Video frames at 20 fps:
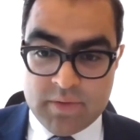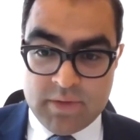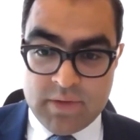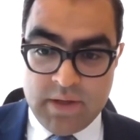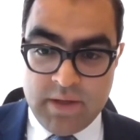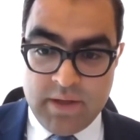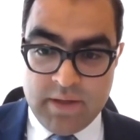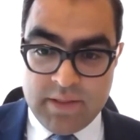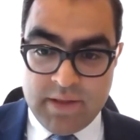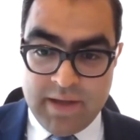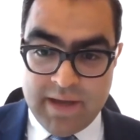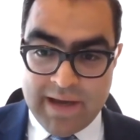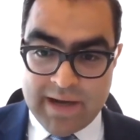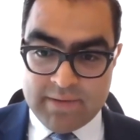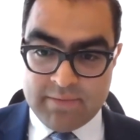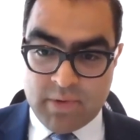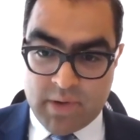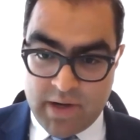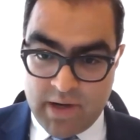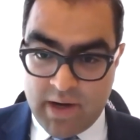the
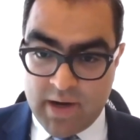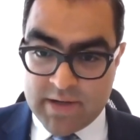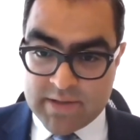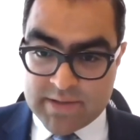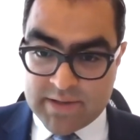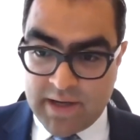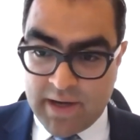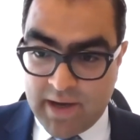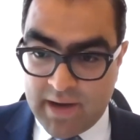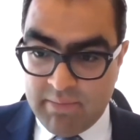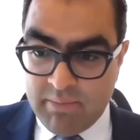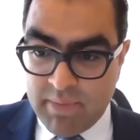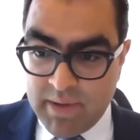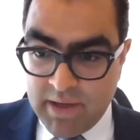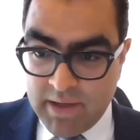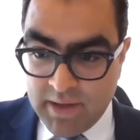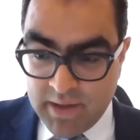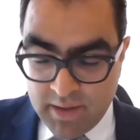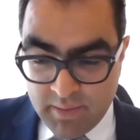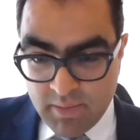advocate can
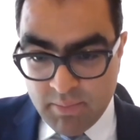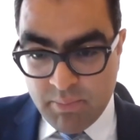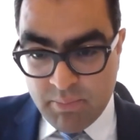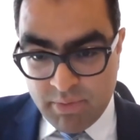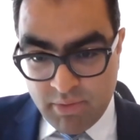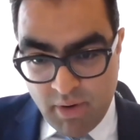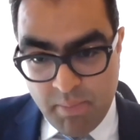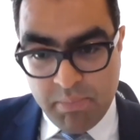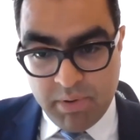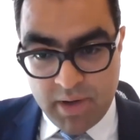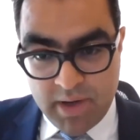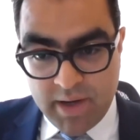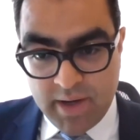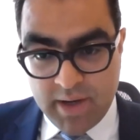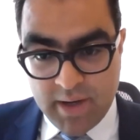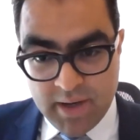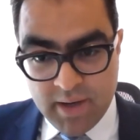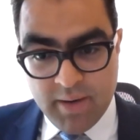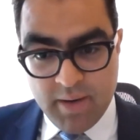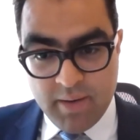be
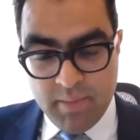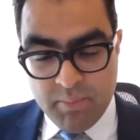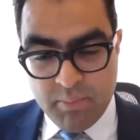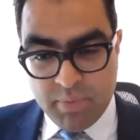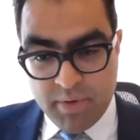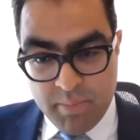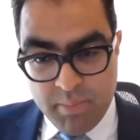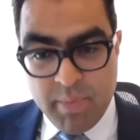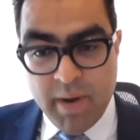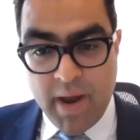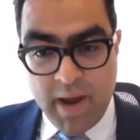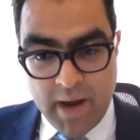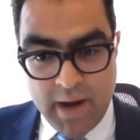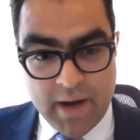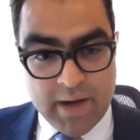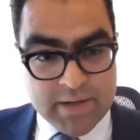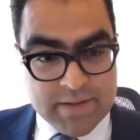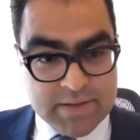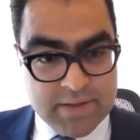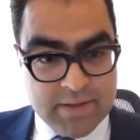properly
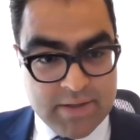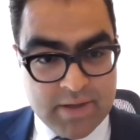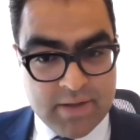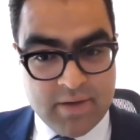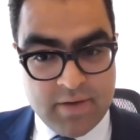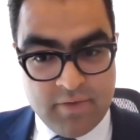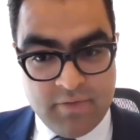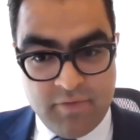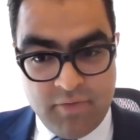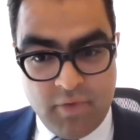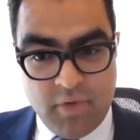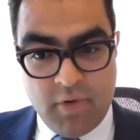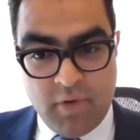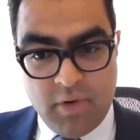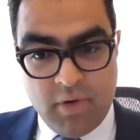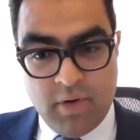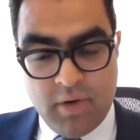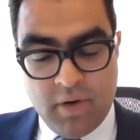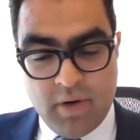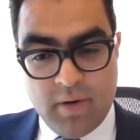prepared
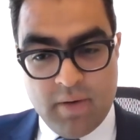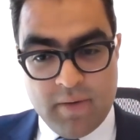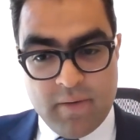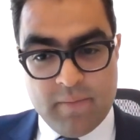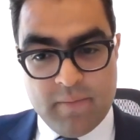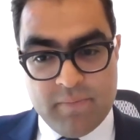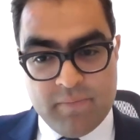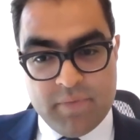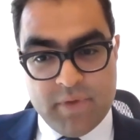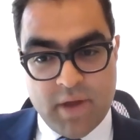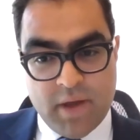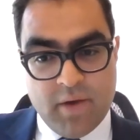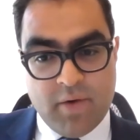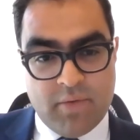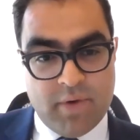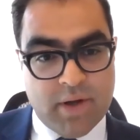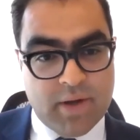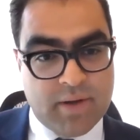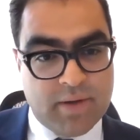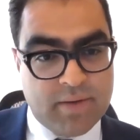for the
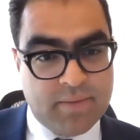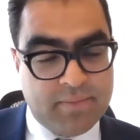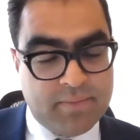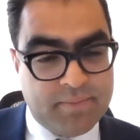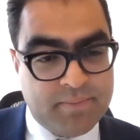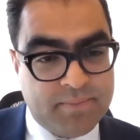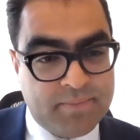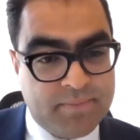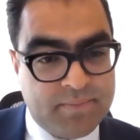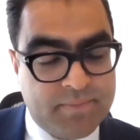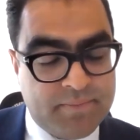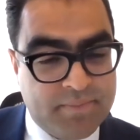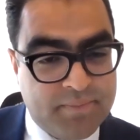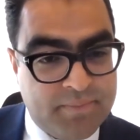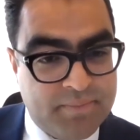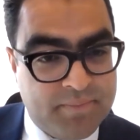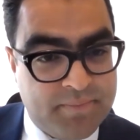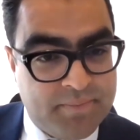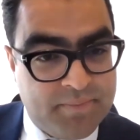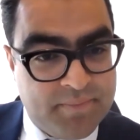hearing.
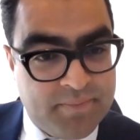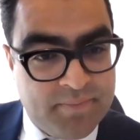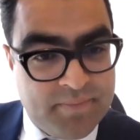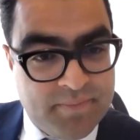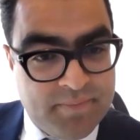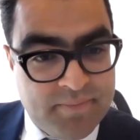Very good.